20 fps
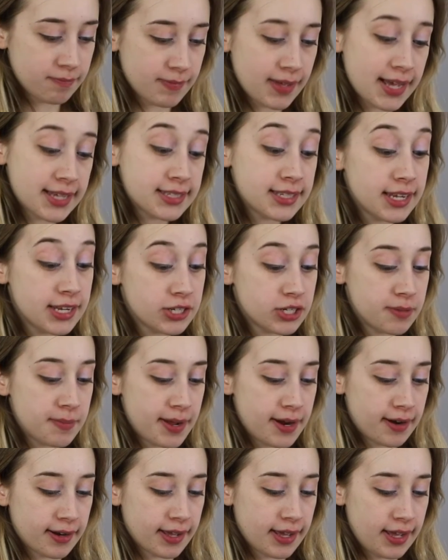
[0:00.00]
As an Asian
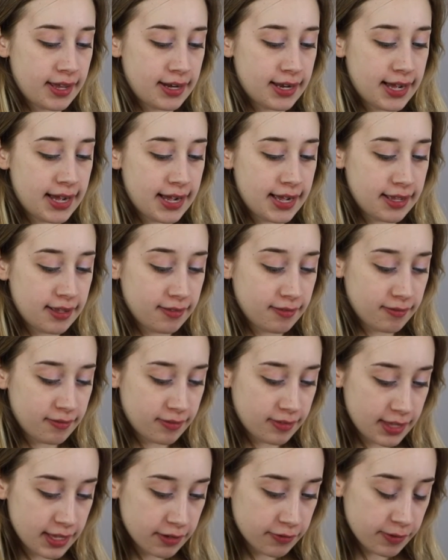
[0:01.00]
American, I
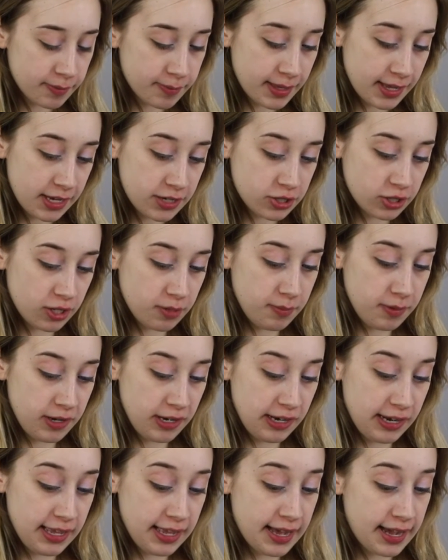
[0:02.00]
think from the Asian
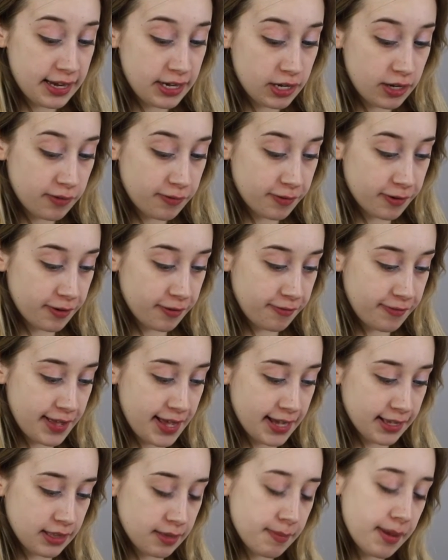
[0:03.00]
community, I know for a
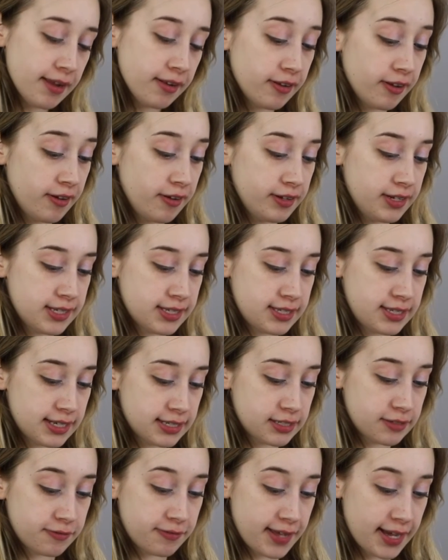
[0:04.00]
fact that mental illness
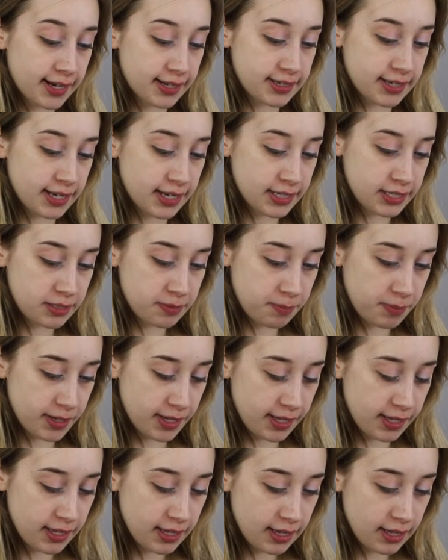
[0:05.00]
does affect us,
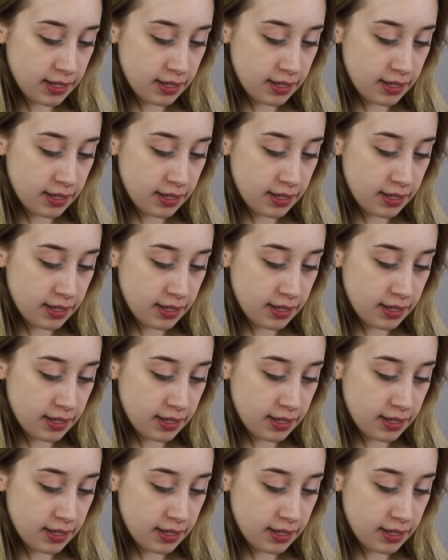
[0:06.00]
but